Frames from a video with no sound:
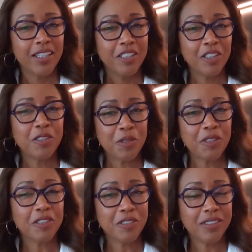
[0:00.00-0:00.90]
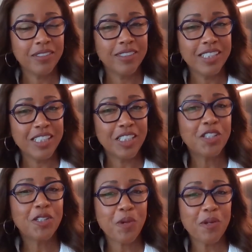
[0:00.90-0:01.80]
it's a
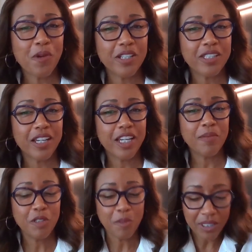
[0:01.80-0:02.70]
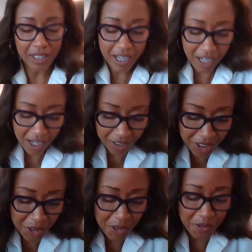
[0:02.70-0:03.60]
good way to watch the game. You'll be like kind of
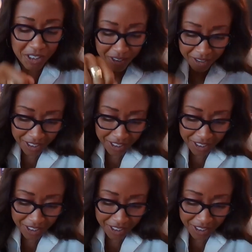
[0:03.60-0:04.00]
hunched over,